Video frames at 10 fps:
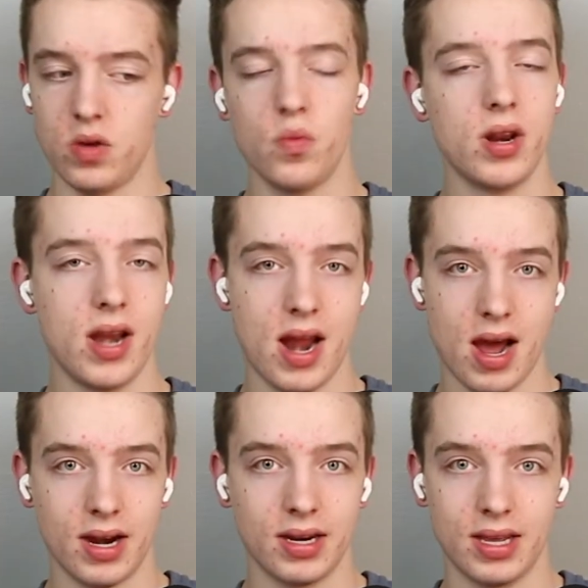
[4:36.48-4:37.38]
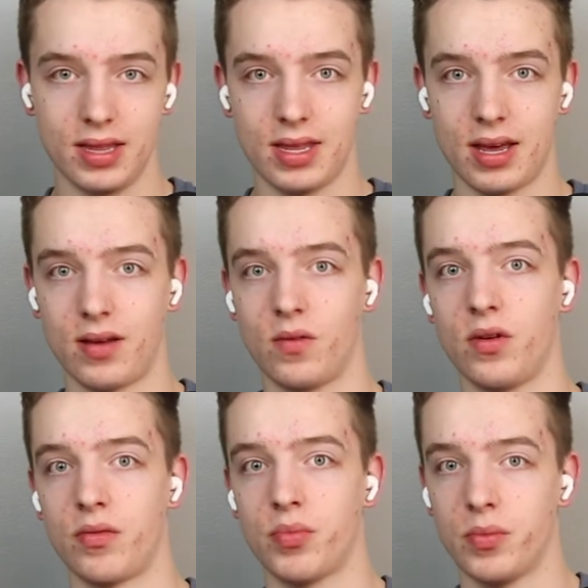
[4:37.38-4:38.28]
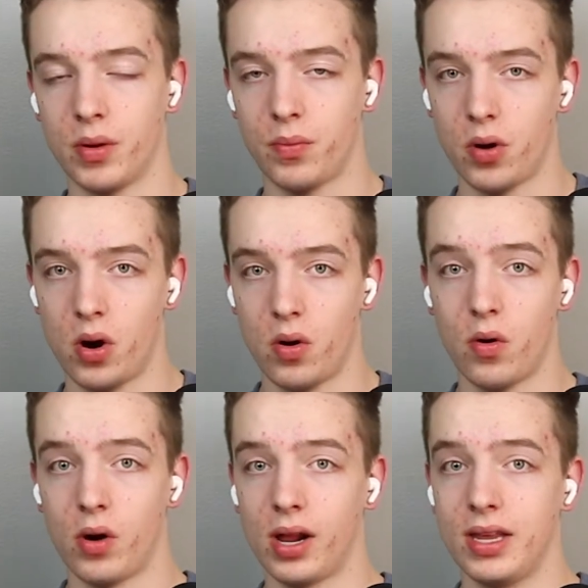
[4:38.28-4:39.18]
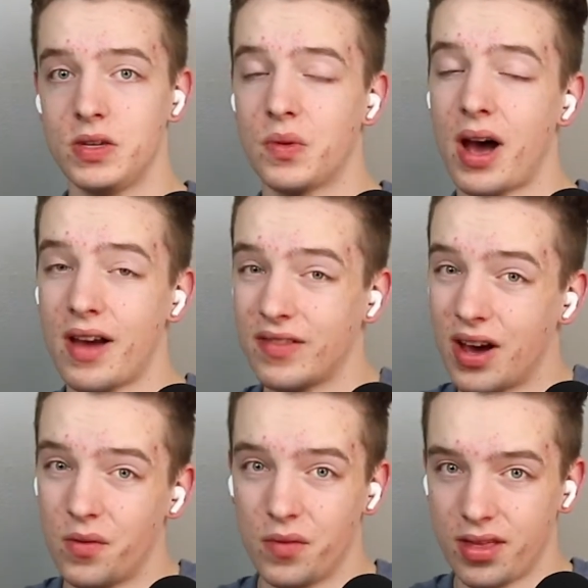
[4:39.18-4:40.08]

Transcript: would not get that with Premiere Pro, or at least what I've gotten with